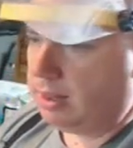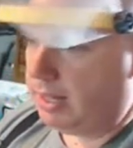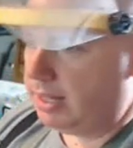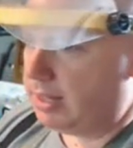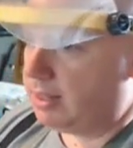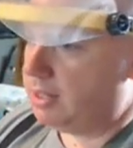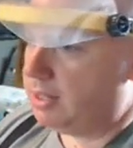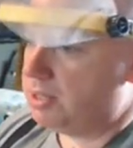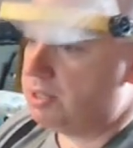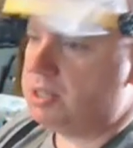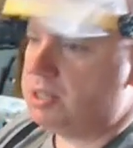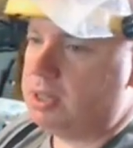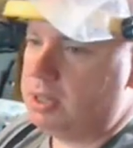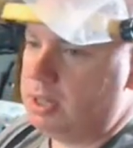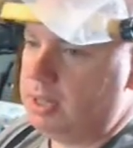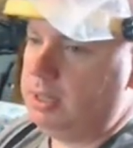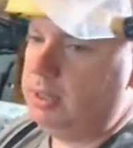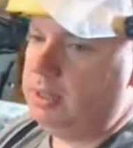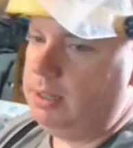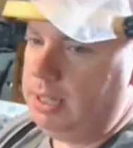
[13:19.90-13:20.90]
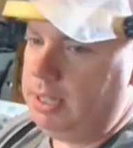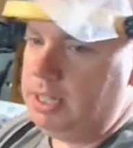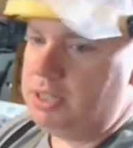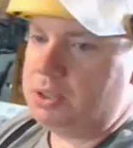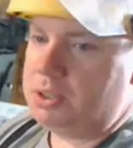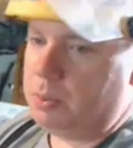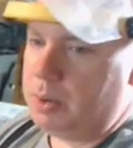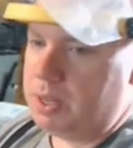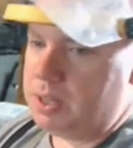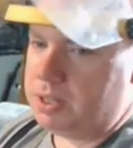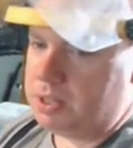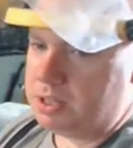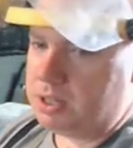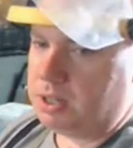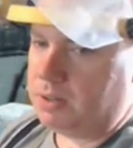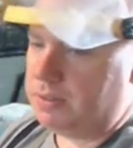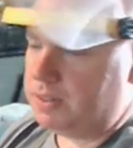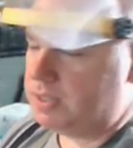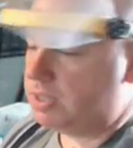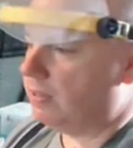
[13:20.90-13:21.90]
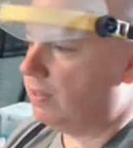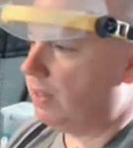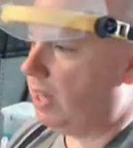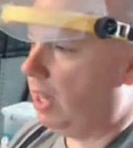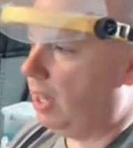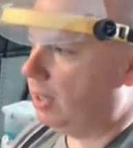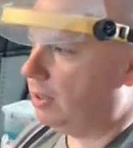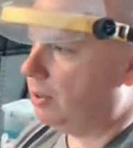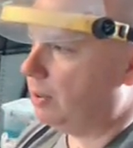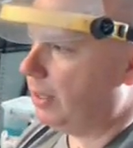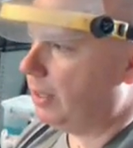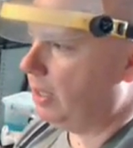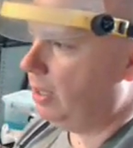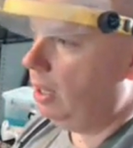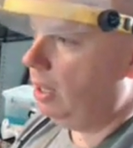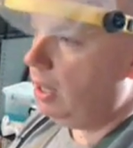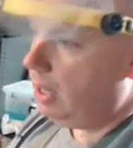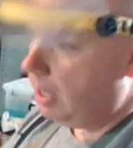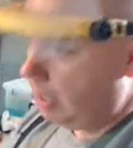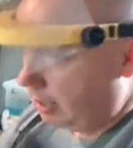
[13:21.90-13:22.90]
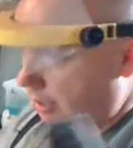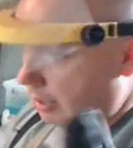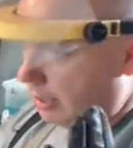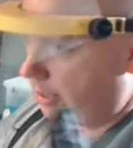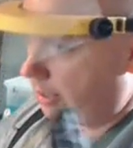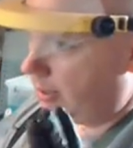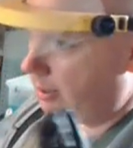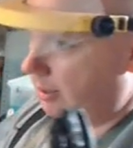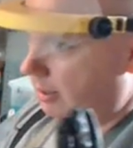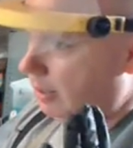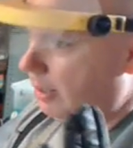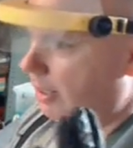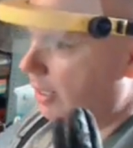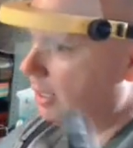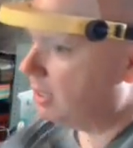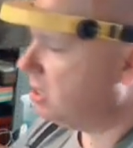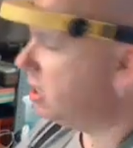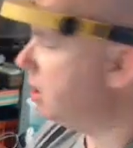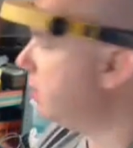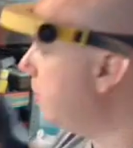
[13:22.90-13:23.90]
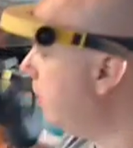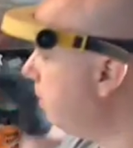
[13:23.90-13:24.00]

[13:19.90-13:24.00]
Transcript: like this that eats away the surface of concrete gets the